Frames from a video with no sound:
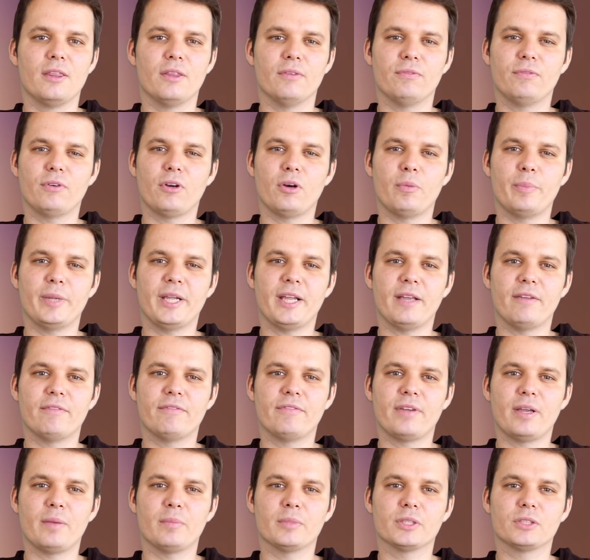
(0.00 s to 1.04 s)
The photo became
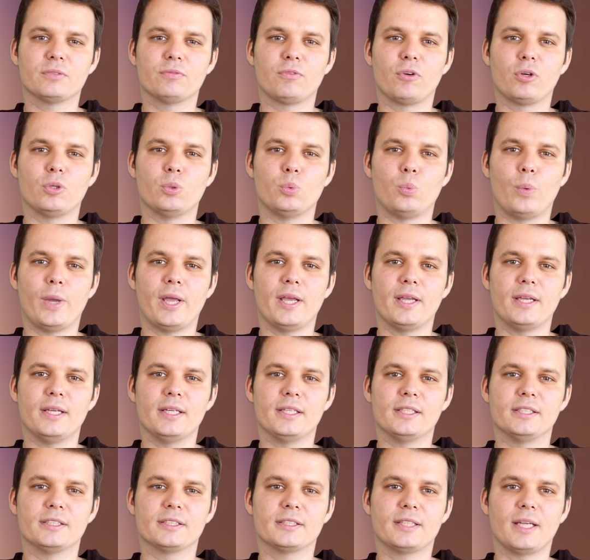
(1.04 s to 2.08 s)
famous for the way
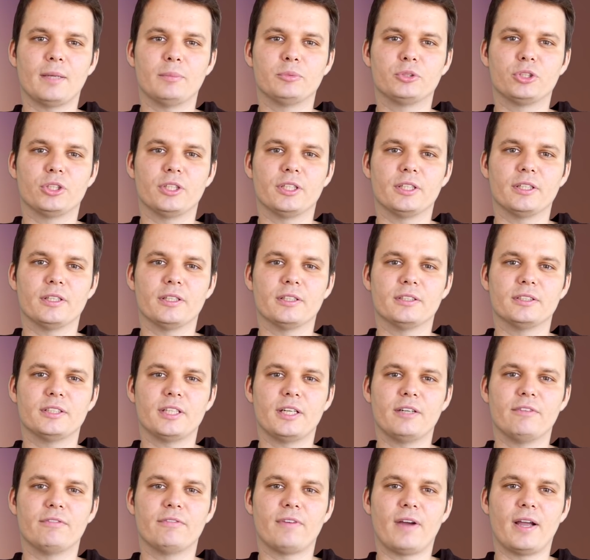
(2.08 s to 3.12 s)
it is capturing the
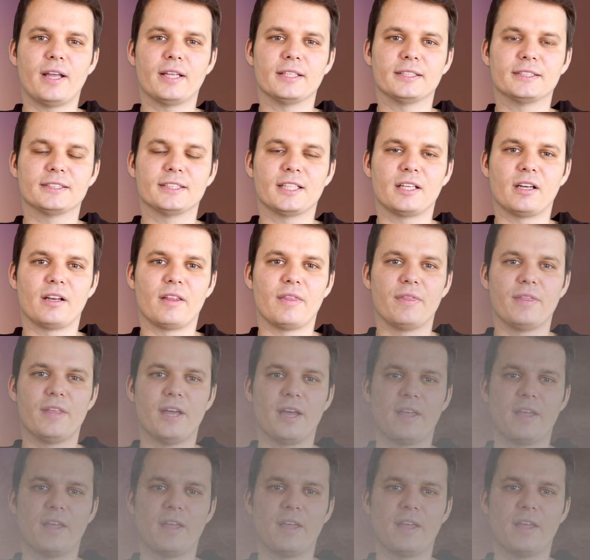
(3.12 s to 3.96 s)
terrifying sudden